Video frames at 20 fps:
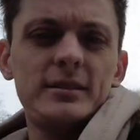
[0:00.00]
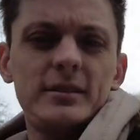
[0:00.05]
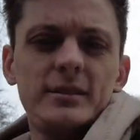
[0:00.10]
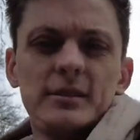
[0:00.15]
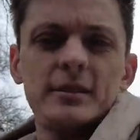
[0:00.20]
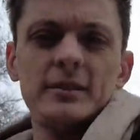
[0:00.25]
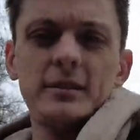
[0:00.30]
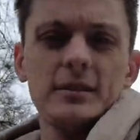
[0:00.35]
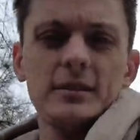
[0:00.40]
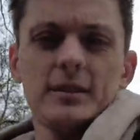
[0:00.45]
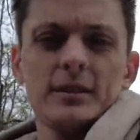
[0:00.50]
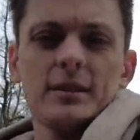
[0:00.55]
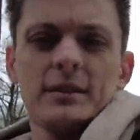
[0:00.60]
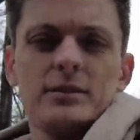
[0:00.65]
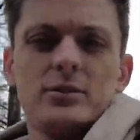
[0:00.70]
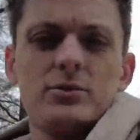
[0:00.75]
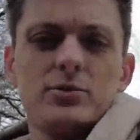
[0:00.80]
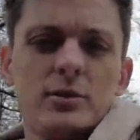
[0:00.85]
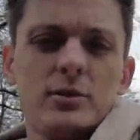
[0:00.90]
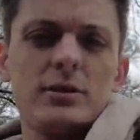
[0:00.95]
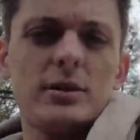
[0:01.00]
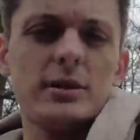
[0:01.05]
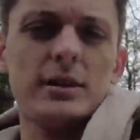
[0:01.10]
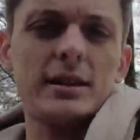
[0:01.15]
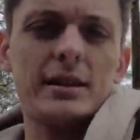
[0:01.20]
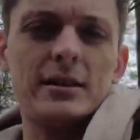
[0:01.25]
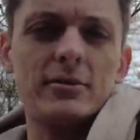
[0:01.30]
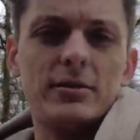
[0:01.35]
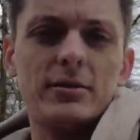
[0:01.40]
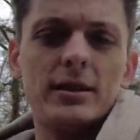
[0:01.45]
I think it's sorting the
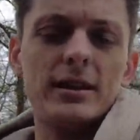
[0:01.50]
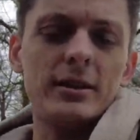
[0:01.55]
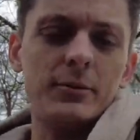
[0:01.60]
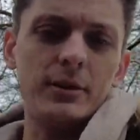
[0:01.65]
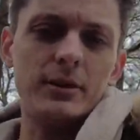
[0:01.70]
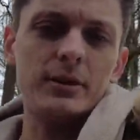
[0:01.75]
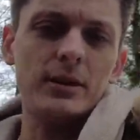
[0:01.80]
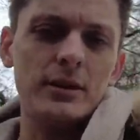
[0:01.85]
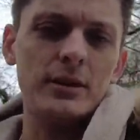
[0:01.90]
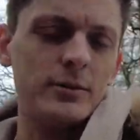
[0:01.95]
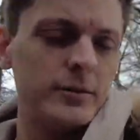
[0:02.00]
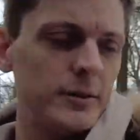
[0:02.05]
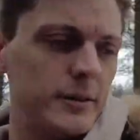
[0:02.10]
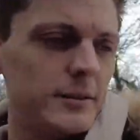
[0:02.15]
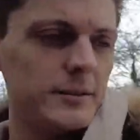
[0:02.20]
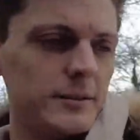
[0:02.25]
light out. There we go.